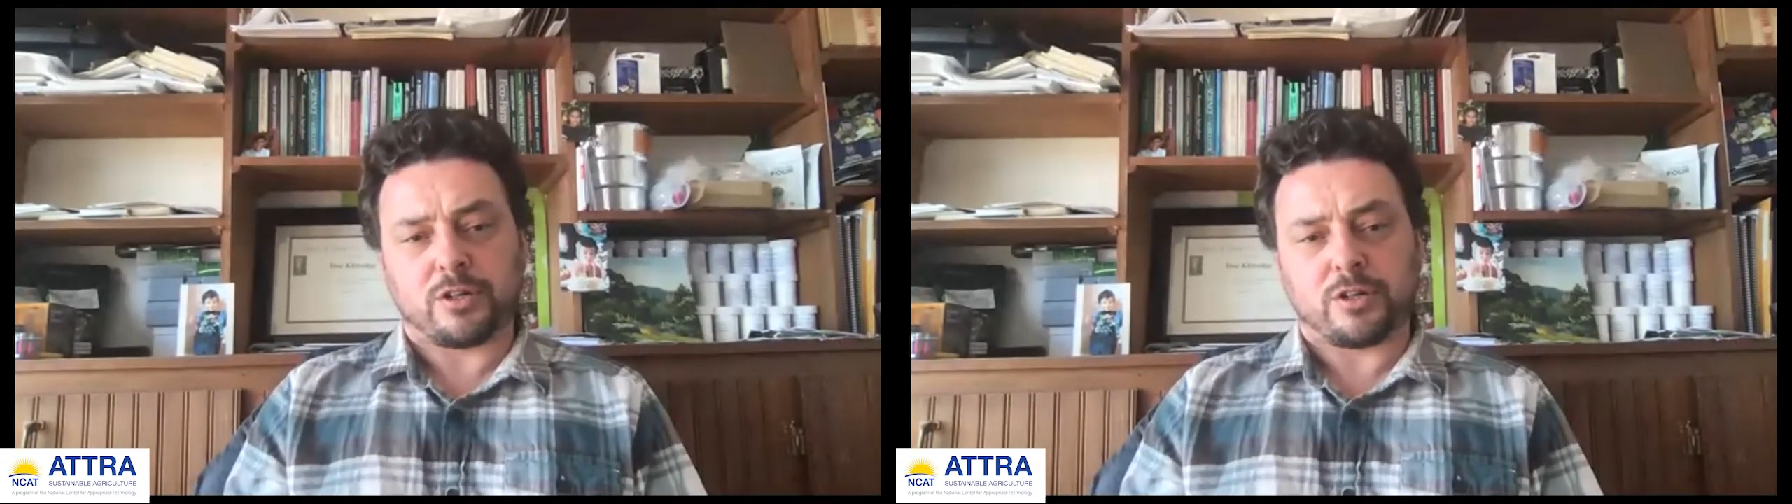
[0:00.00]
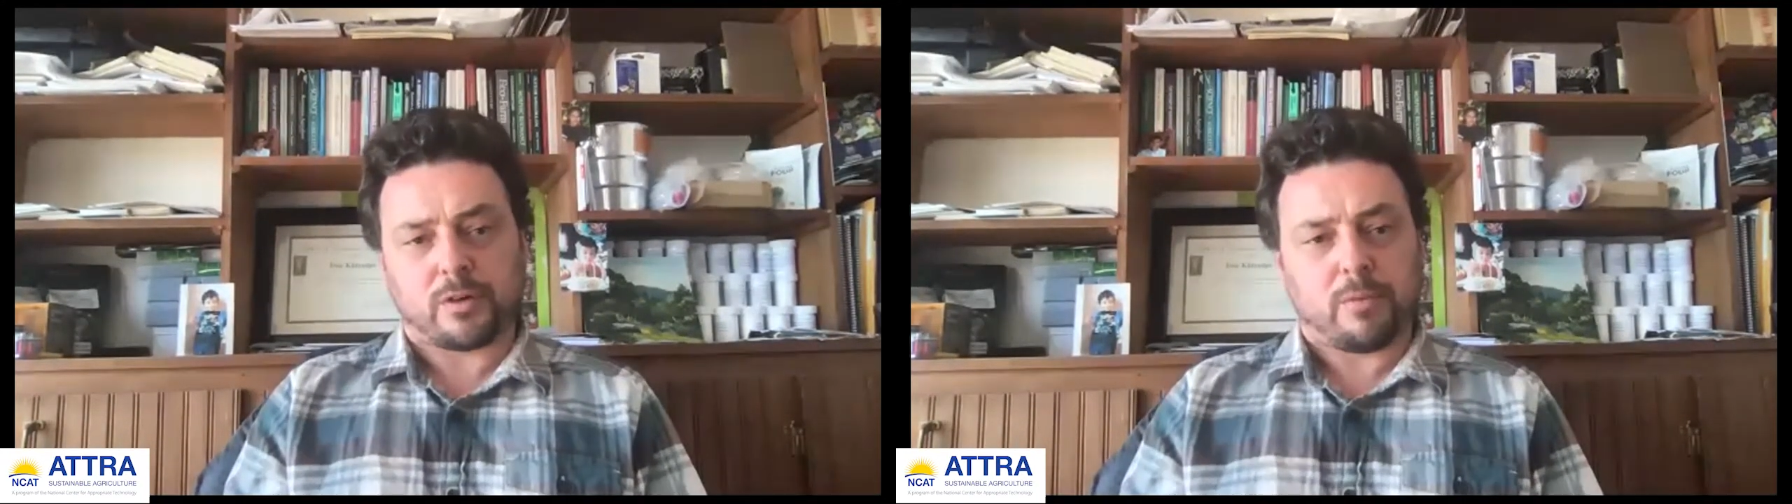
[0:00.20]

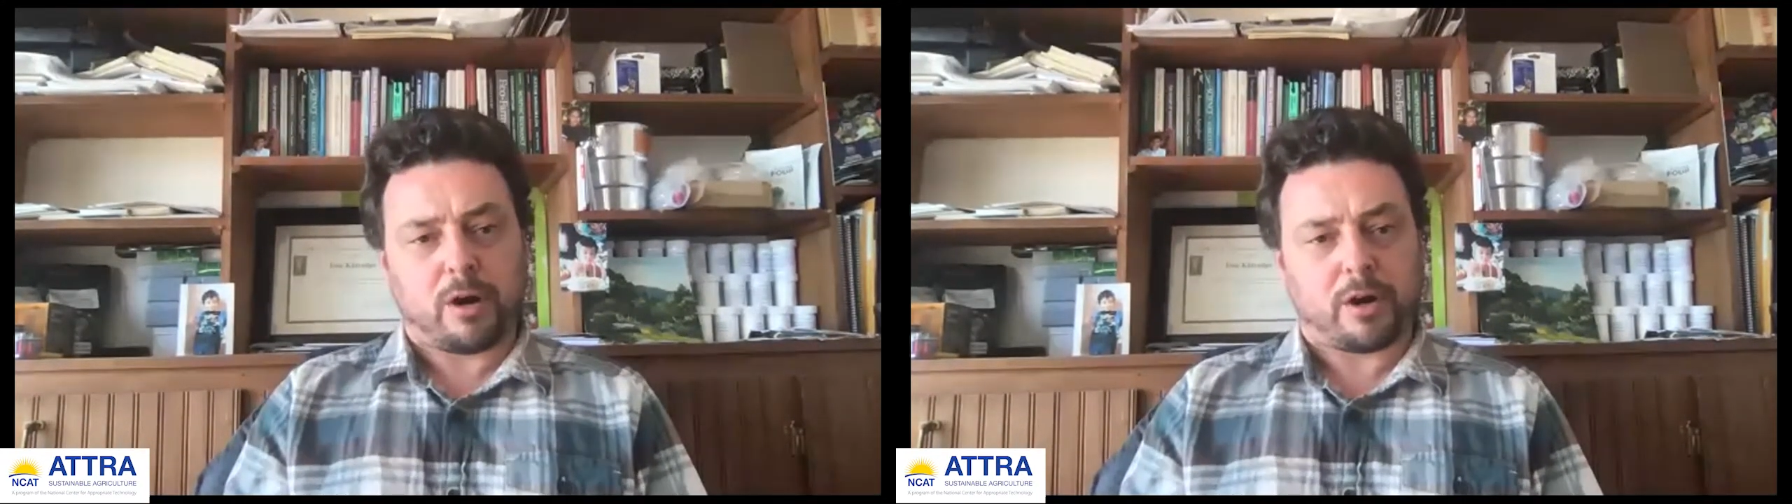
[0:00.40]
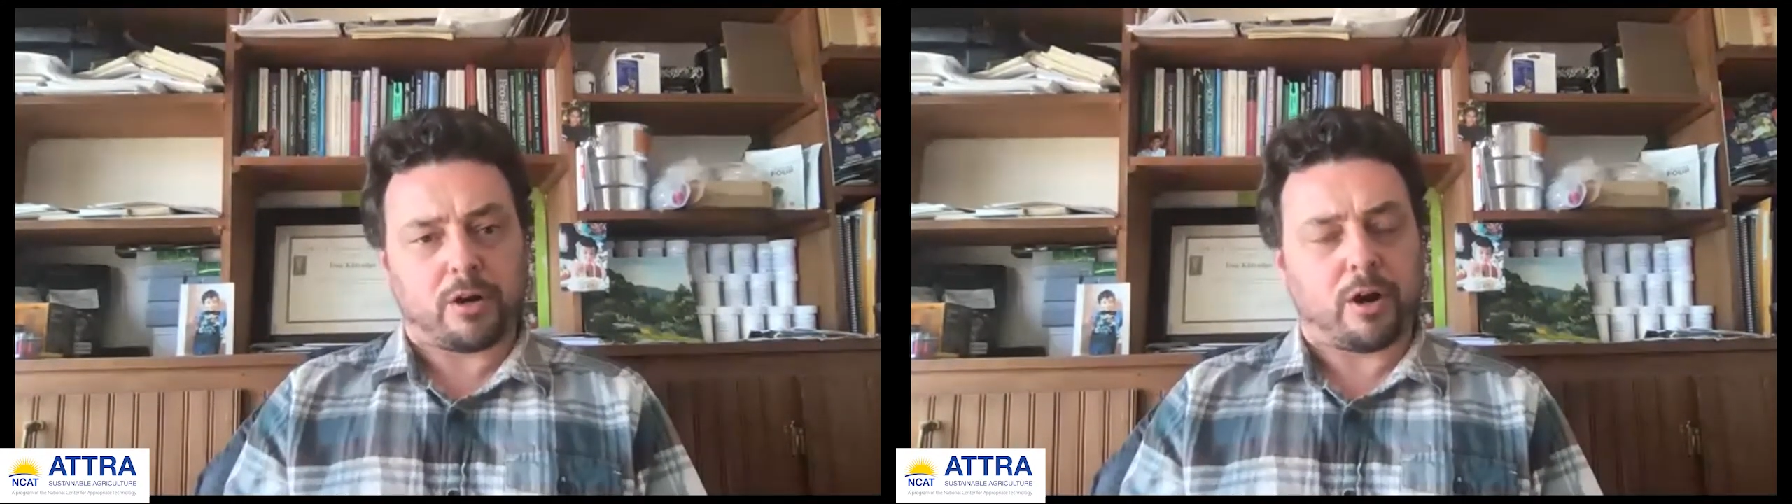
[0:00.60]
for
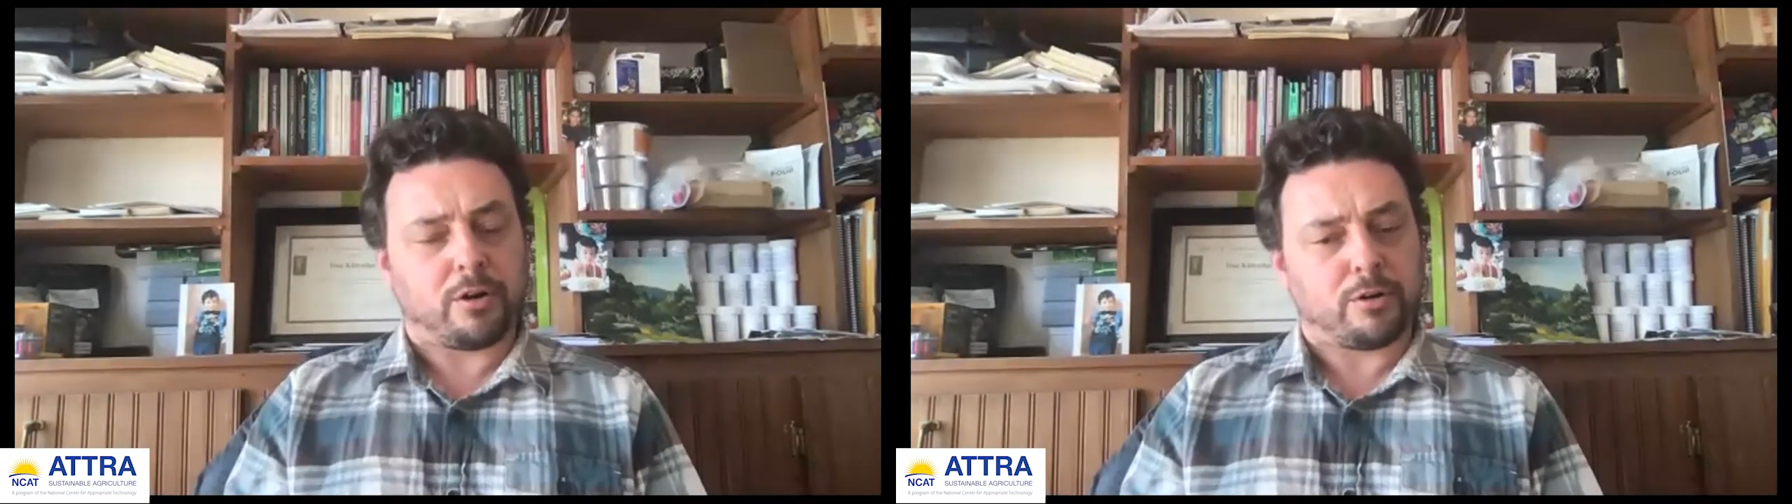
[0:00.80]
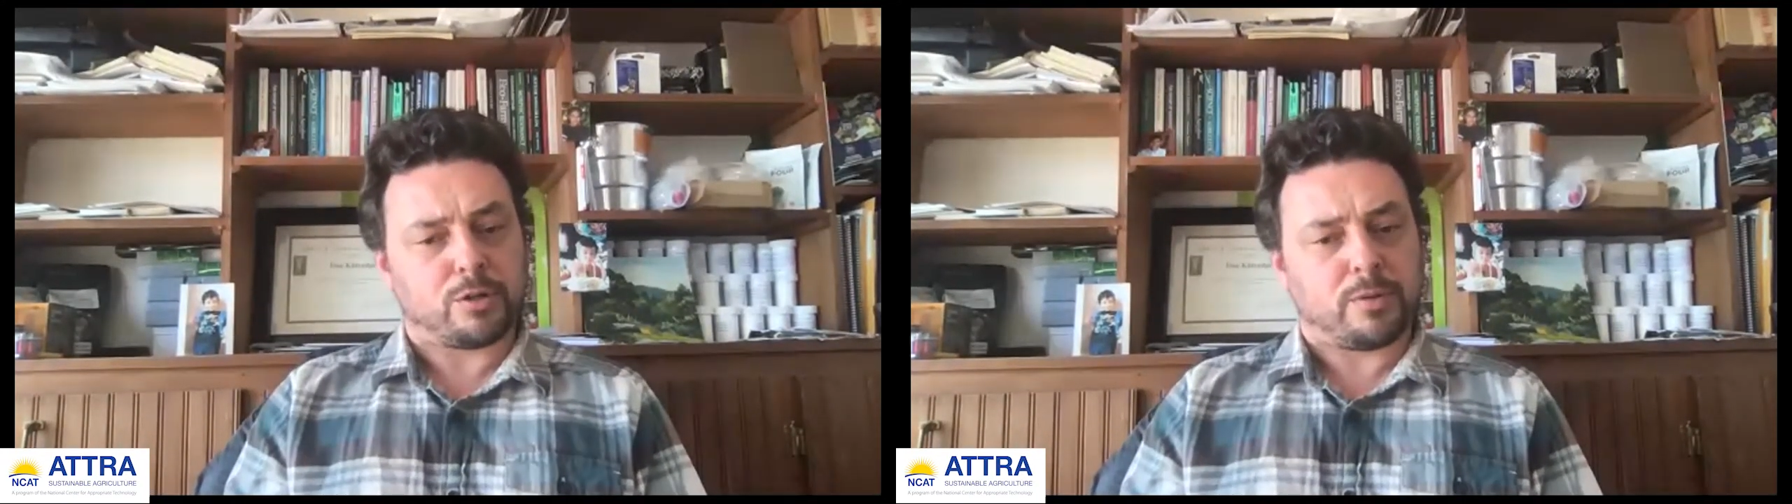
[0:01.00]
Market
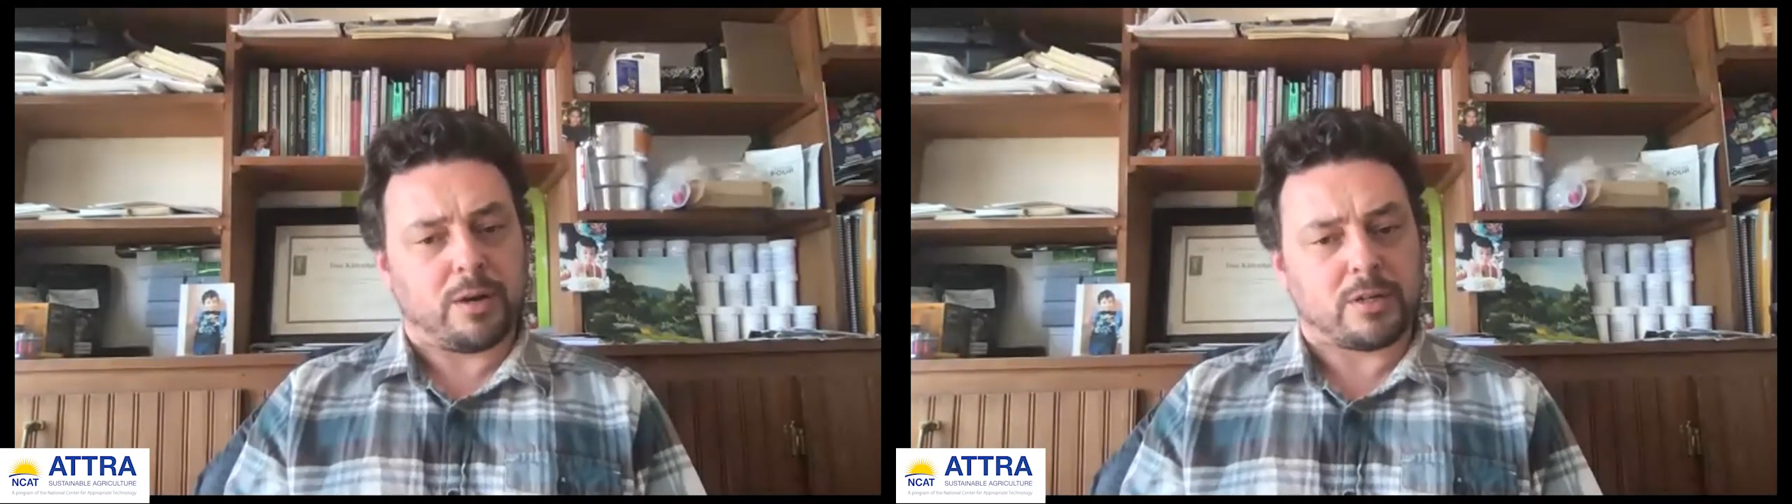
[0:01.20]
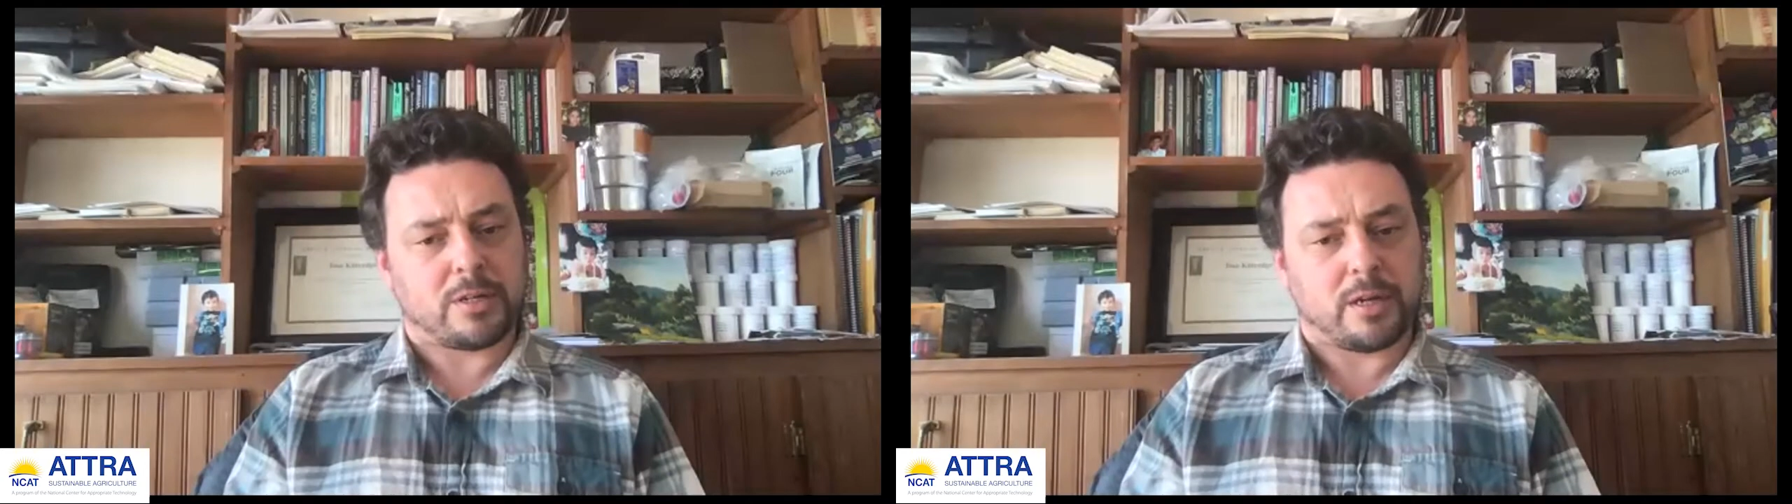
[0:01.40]
Gardeners, but I
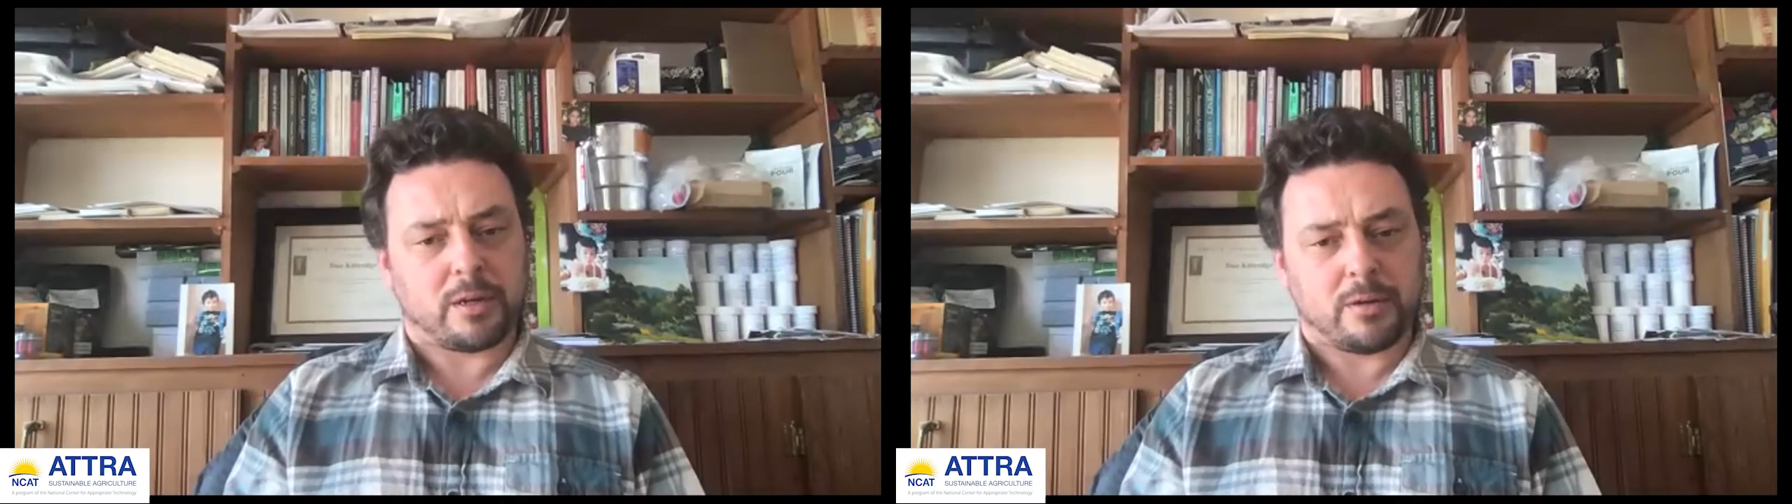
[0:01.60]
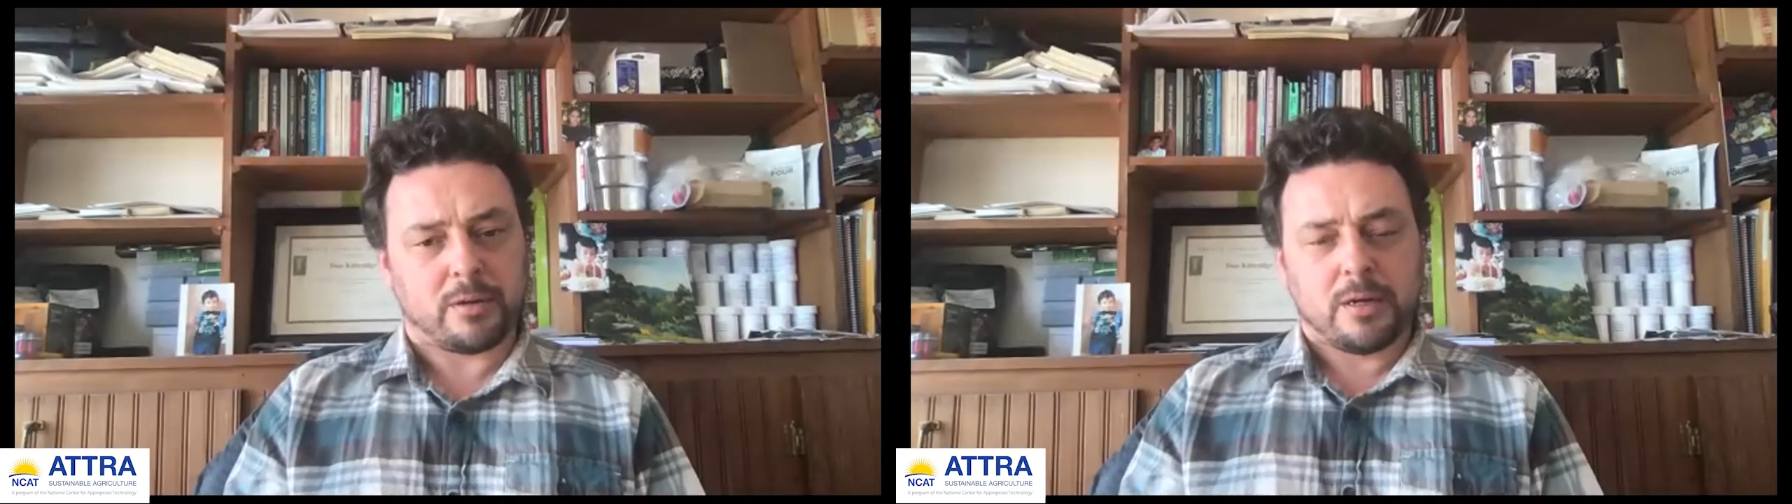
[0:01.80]
would say,